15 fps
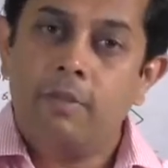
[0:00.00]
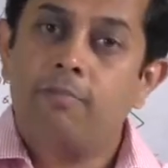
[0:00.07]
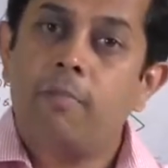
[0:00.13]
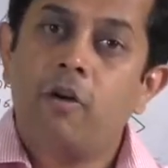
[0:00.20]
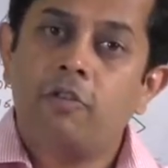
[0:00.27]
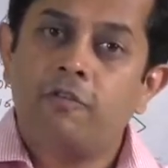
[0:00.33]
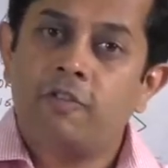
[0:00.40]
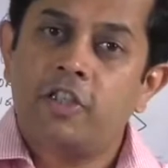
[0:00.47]

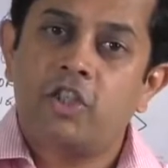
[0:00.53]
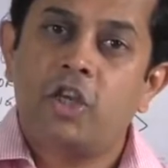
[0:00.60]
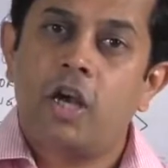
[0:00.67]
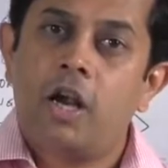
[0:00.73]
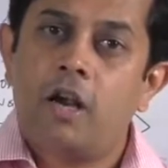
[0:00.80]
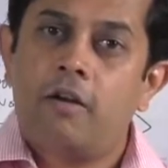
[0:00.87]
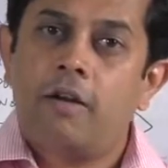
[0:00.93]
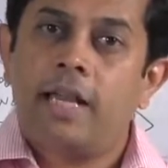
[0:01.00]
mouth of the
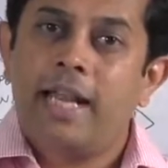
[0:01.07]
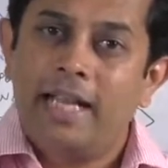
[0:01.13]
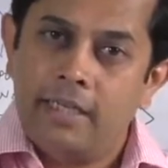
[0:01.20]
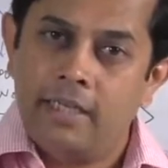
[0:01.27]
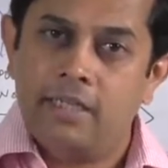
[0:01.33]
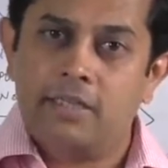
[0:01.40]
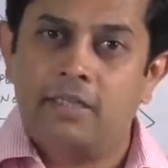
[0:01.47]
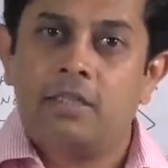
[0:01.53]
jar
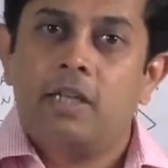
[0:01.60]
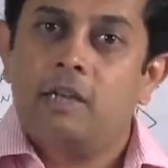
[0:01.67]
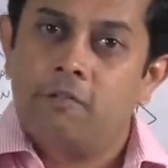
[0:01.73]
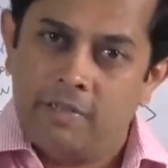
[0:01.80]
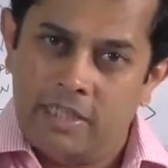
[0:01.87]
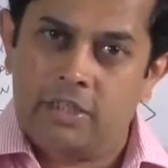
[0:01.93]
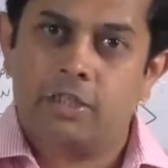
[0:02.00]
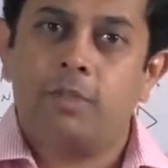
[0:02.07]
held his
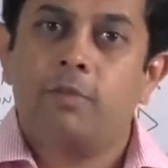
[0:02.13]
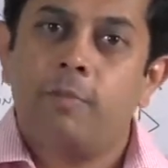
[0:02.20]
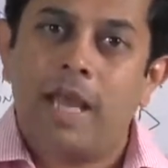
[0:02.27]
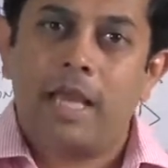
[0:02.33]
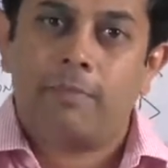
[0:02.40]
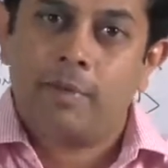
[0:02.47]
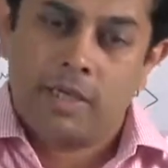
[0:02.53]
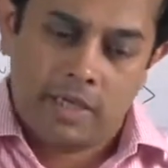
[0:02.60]
wrist
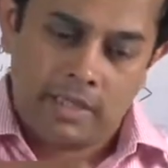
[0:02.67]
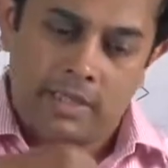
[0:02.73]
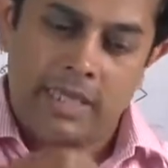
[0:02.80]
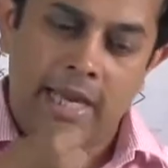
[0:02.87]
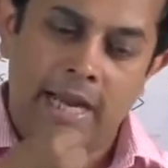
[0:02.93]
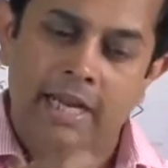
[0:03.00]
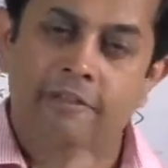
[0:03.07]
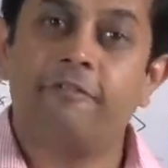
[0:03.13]
back because he
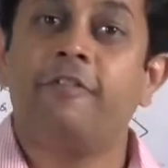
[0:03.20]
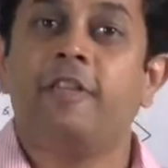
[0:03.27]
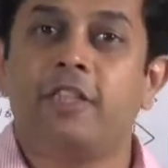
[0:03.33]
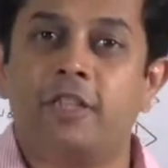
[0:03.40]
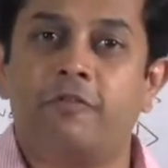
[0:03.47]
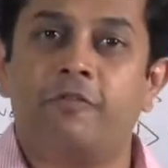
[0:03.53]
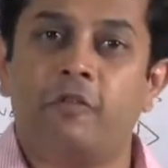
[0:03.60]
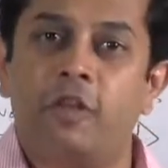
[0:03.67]
had a
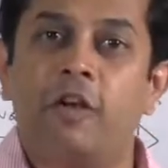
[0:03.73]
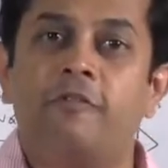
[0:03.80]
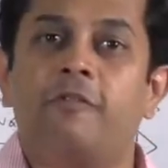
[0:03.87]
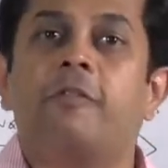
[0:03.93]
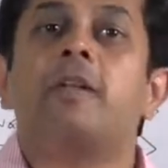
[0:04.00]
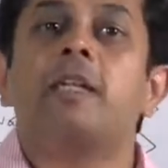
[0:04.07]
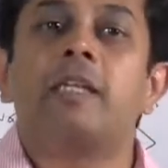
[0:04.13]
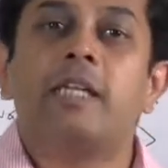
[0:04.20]
fist full of
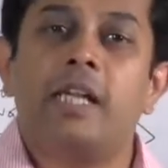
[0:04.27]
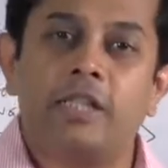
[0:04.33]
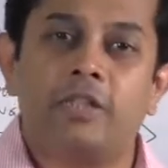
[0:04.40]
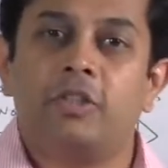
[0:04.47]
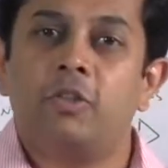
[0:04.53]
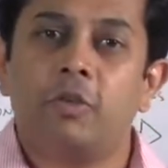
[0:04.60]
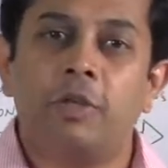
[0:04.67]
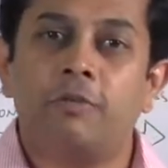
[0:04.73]
nuts.
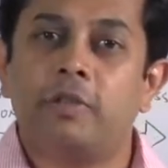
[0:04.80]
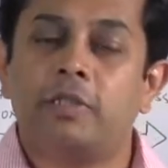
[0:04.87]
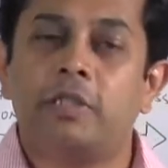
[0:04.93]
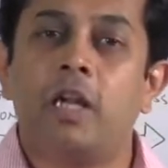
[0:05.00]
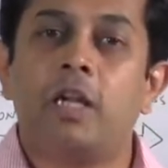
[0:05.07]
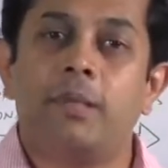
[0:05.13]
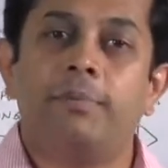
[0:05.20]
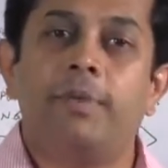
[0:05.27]
So he was
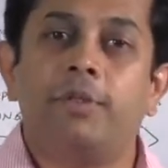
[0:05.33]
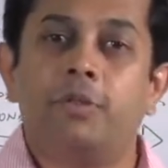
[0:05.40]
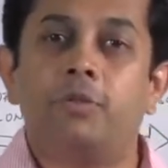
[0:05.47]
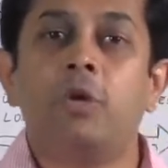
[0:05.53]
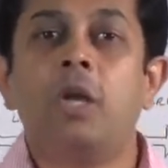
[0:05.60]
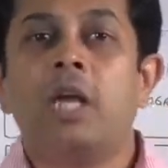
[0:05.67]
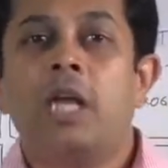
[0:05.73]
not able to